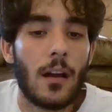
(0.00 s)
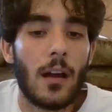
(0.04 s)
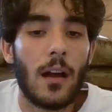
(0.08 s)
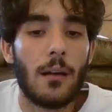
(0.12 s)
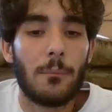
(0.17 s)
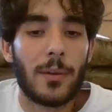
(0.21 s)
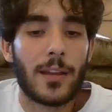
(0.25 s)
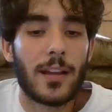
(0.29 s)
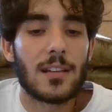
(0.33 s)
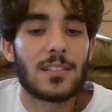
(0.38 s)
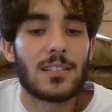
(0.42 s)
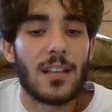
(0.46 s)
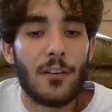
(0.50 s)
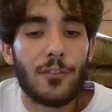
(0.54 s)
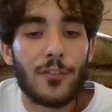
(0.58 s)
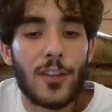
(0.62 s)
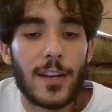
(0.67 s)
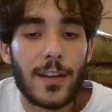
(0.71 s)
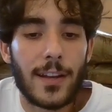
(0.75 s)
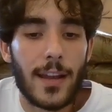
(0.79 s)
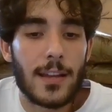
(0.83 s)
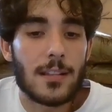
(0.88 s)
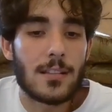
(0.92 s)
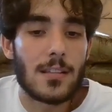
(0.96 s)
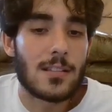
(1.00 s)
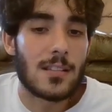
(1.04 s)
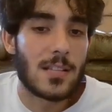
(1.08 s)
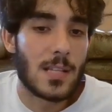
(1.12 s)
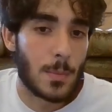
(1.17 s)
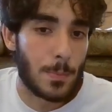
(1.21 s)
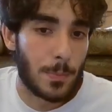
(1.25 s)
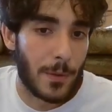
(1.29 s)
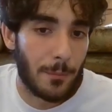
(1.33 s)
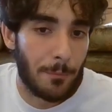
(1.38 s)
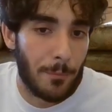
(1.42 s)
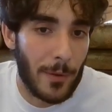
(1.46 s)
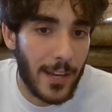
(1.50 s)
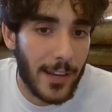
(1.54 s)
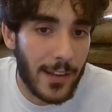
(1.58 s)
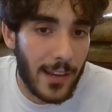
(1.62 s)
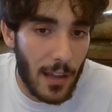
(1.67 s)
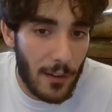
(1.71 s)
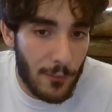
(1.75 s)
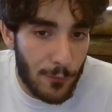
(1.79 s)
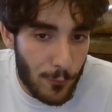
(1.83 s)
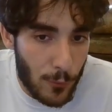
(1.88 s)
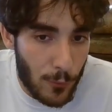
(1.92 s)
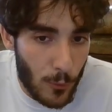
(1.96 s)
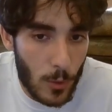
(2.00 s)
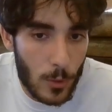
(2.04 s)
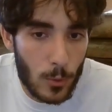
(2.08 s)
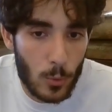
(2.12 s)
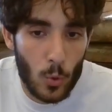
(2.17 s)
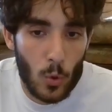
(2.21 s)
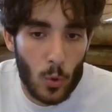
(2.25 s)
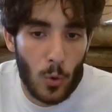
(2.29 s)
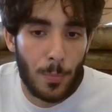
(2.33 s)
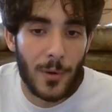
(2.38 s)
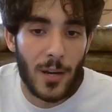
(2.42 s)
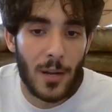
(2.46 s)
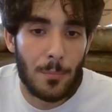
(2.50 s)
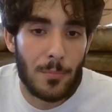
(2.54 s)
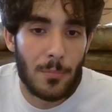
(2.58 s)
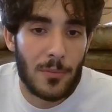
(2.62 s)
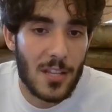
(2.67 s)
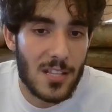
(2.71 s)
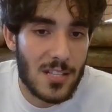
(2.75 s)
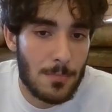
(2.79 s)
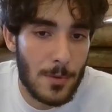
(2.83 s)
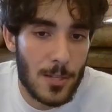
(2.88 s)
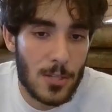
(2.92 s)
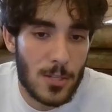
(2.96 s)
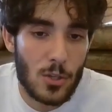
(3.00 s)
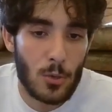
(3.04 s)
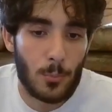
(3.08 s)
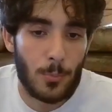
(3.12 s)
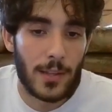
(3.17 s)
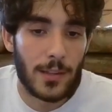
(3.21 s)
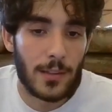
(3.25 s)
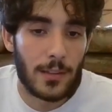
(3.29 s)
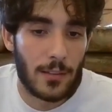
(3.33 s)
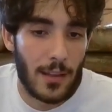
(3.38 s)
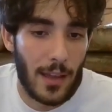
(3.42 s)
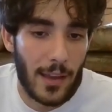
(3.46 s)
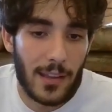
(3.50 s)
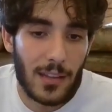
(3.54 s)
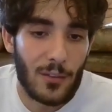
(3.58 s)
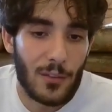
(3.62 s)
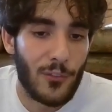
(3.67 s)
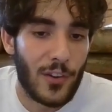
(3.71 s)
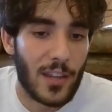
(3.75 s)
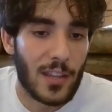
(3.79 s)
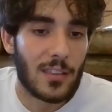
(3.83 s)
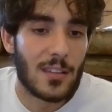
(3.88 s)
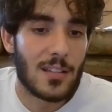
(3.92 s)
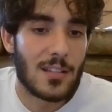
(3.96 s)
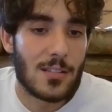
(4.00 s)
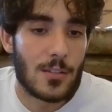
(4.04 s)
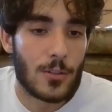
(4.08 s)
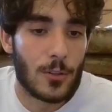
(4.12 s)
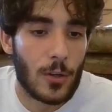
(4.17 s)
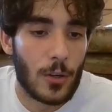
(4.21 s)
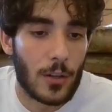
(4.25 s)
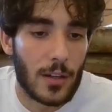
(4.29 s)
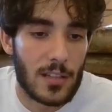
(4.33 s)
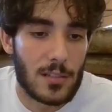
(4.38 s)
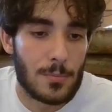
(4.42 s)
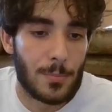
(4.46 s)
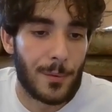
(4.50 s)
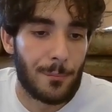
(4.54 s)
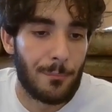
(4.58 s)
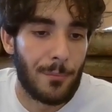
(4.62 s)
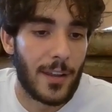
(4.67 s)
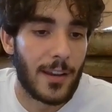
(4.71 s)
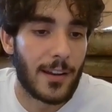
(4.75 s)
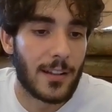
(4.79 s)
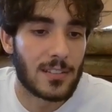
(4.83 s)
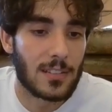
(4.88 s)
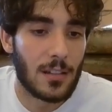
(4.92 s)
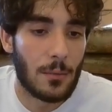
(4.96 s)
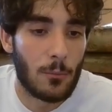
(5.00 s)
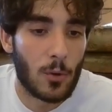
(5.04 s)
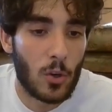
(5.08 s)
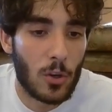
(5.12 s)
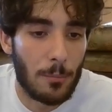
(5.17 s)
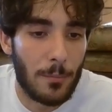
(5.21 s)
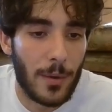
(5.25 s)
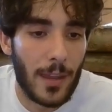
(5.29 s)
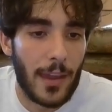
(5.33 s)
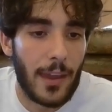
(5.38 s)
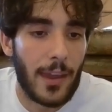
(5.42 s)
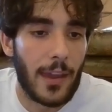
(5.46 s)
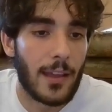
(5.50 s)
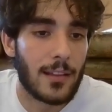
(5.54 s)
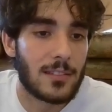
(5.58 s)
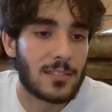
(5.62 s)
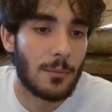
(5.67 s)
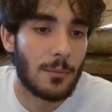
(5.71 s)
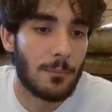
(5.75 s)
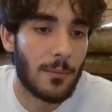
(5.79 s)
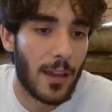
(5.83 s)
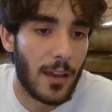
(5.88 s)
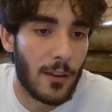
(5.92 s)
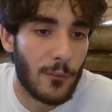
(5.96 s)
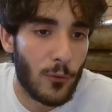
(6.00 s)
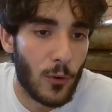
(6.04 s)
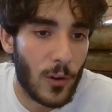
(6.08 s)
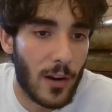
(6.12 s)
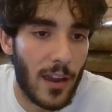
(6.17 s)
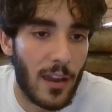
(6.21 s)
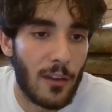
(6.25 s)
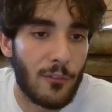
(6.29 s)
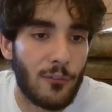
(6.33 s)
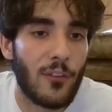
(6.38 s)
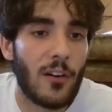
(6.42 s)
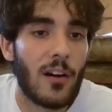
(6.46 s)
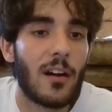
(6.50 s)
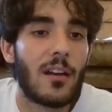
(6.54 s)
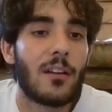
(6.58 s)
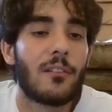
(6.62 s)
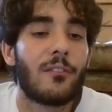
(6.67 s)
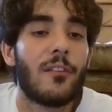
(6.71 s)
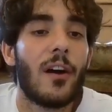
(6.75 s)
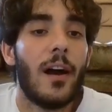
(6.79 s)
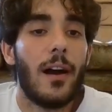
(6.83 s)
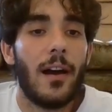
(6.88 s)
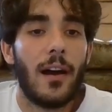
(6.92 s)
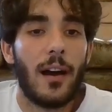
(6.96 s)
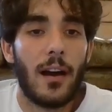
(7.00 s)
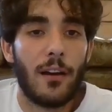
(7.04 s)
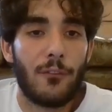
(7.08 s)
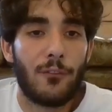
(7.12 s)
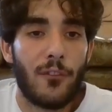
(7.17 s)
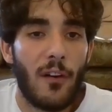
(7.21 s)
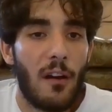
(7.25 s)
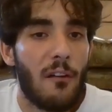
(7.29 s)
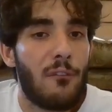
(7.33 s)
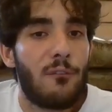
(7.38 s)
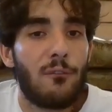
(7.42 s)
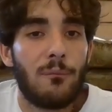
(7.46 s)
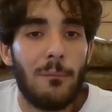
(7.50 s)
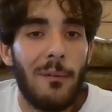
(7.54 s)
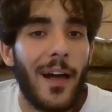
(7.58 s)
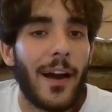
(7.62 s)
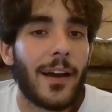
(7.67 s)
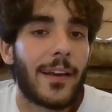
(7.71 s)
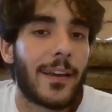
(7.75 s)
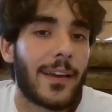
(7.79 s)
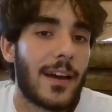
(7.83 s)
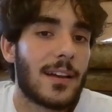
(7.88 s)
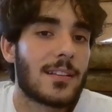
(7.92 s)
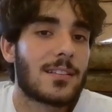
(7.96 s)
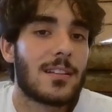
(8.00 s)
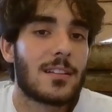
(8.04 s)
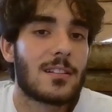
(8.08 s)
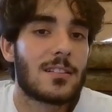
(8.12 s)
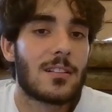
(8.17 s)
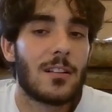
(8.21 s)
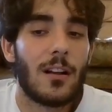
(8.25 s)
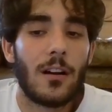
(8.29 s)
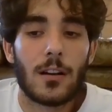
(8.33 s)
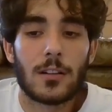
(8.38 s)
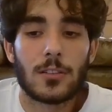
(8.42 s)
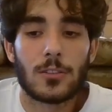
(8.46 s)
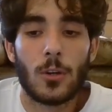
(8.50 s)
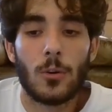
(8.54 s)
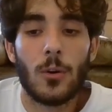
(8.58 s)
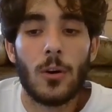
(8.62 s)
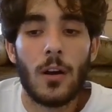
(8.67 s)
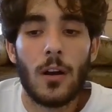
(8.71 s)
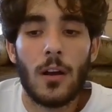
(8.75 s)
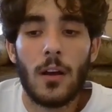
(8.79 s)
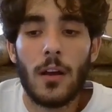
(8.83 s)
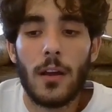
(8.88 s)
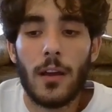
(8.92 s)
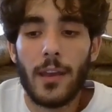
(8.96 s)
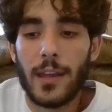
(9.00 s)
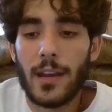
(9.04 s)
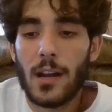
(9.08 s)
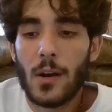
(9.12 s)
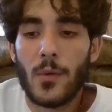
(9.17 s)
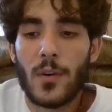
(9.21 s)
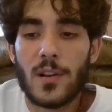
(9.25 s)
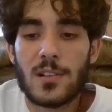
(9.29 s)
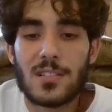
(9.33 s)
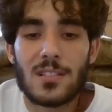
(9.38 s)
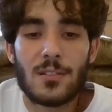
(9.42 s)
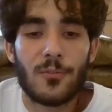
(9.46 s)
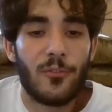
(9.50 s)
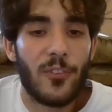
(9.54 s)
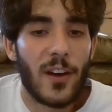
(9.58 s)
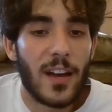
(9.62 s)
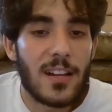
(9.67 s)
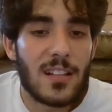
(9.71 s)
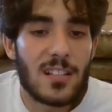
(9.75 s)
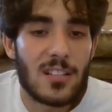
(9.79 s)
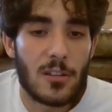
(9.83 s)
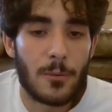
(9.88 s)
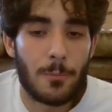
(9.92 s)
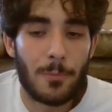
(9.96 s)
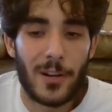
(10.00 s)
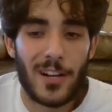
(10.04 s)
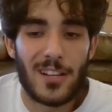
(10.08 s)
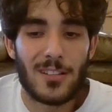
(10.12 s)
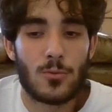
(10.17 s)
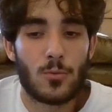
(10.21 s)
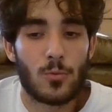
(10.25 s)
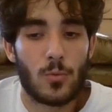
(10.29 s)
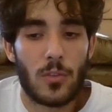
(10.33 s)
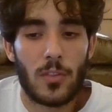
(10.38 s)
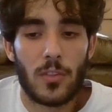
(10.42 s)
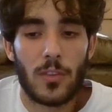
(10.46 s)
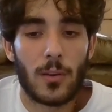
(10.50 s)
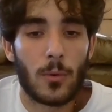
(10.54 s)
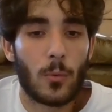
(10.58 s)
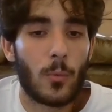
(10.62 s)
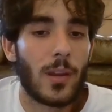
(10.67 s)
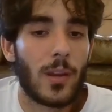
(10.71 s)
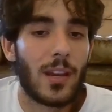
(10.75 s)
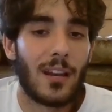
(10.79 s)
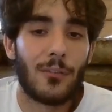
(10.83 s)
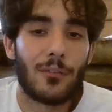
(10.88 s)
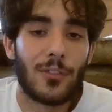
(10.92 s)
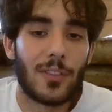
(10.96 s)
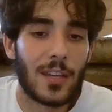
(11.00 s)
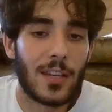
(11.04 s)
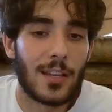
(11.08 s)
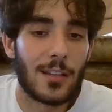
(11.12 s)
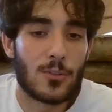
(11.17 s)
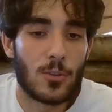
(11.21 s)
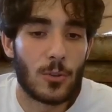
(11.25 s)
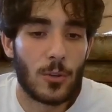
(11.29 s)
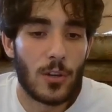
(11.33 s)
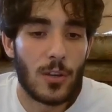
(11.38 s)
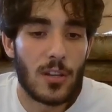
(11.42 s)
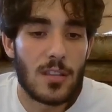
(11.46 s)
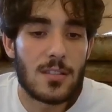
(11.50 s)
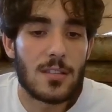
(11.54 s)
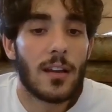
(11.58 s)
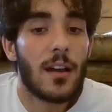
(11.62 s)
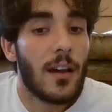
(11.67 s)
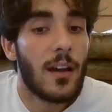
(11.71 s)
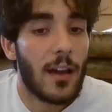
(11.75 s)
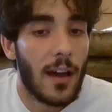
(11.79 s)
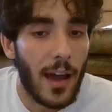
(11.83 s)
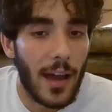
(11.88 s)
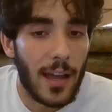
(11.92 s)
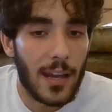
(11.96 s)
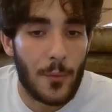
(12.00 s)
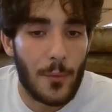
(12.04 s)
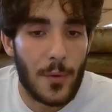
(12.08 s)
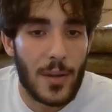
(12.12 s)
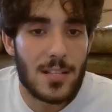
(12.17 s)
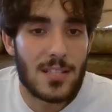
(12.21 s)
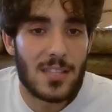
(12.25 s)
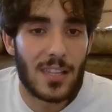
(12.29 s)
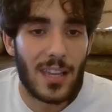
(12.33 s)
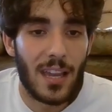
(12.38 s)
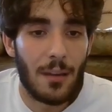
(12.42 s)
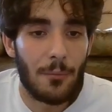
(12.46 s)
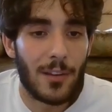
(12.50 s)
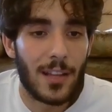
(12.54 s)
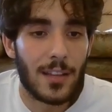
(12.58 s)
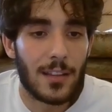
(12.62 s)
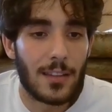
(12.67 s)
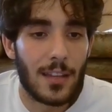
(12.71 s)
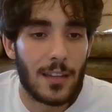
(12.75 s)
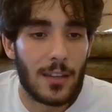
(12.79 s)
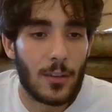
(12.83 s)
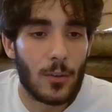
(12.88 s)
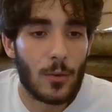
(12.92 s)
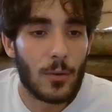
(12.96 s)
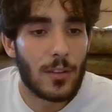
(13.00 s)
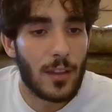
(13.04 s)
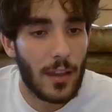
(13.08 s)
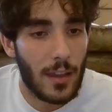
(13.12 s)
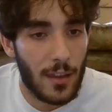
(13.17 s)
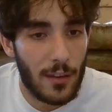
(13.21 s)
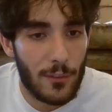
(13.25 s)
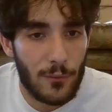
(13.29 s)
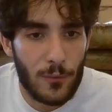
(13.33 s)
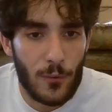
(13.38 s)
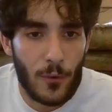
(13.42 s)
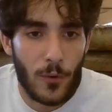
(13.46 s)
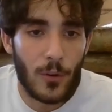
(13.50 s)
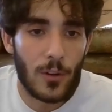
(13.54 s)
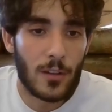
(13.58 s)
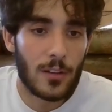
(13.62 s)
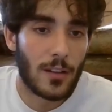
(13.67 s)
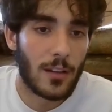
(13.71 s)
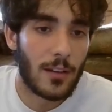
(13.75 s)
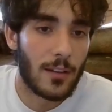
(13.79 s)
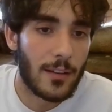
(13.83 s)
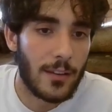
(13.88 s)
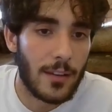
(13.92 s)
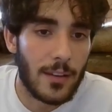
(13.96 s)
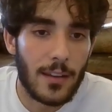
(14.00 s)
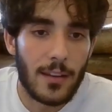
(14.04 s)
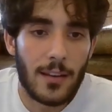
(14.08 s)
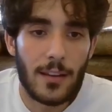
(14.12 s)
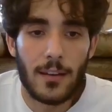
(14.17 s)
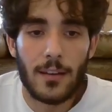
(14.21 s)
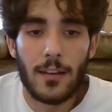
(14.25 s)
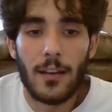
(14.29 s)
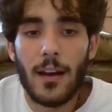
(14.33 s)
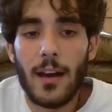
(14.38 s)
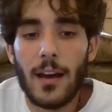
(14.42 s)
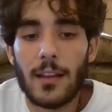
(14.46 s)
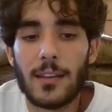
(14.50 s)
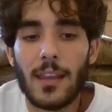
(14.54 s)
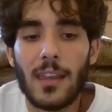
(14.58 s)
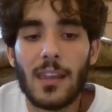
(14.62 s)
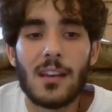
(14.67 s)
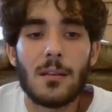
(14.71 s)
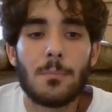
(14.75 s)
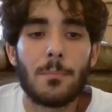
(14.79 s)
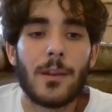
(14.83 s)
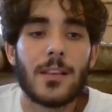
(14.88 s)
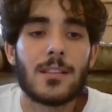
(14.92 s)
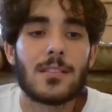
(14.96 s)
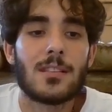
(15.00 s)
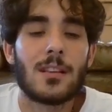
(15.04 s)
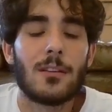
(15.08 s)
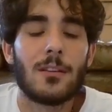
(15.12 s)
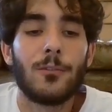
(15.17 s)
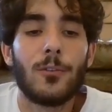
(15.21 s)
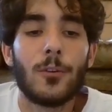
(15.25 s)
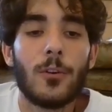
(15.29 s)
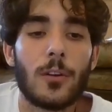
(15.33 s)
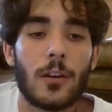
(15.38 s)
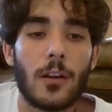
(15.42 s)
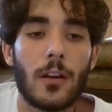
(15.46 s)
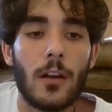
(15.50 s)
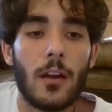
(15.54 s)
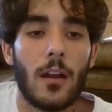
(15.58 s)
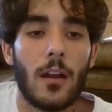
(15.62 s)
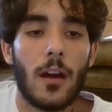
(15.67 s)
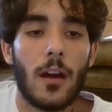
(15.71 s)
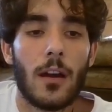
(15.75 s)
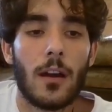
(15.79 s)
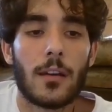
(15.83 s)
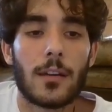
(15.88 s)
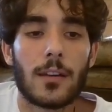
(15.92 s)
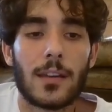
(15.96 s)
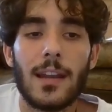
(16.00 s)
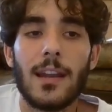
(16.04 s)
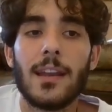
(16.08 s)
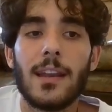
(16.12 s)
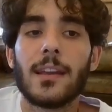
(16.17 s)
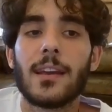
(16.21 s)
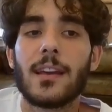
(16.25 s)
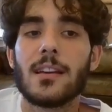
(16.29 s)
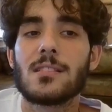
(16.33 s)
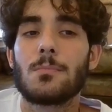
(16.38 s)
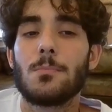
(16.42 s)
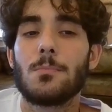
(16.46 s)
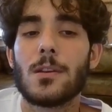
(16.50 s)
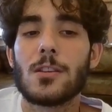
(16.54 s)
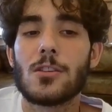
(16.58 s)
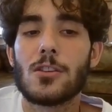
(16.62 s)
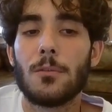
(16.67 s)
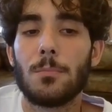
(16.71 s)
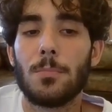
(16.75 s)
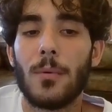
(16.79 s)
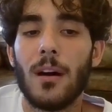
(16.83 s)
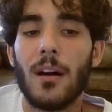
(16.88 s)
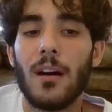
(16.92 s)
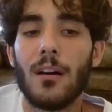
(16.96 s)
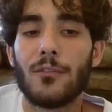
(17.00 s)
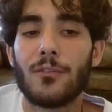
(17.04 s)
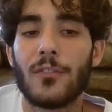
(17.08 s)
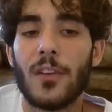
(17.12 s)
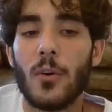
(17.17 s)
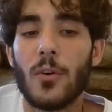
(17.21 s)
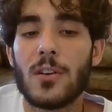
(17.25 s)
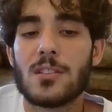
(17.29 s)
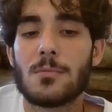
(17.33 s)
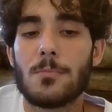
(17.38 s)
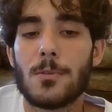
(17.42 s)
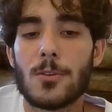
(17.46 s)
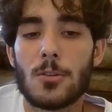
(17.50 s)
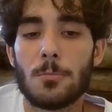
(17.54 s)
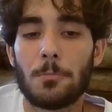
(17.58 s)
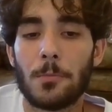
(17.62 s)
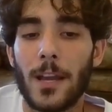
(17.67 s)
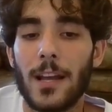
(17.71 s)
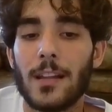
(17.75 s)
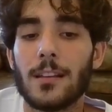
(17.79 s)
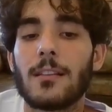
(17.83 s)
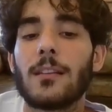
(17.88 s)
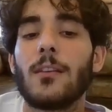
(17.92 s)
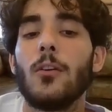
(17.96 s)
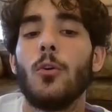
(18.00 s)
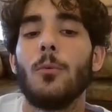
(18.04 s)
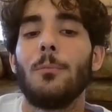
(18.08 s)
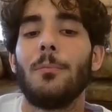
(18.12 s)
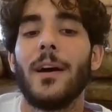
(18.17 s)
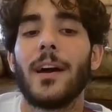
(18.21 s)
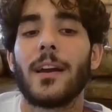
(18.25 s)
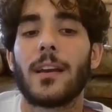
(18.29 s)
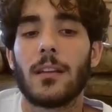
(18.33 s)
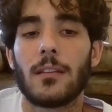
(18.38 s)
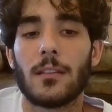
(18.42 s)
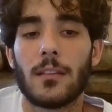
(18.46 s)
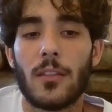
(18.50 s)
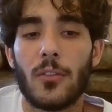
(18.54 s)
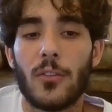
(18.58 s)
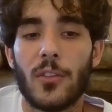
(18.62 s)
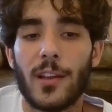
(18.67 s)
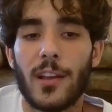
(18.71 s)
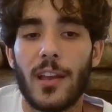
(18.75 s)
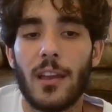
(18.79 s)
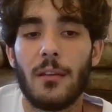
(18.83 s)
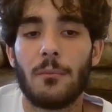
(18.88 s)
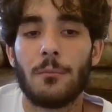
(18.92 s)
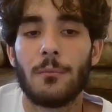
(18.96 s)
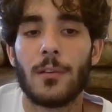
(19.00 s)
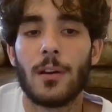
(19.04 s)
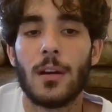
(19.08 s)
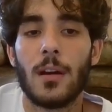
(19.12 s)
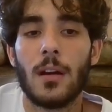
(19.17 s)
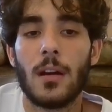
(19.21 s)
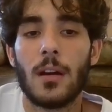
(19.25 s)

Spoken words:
Because after castles, he's preparing f4 to open up this bishop and activate this rook. He's preparing some rook b8, a4, a5, if black castle is long. So here I was very surprised with the queen f3 choice. Anyways, the game continued, a4, and here he played c4, killing his bishop off. Now his bishop can't go back into the game.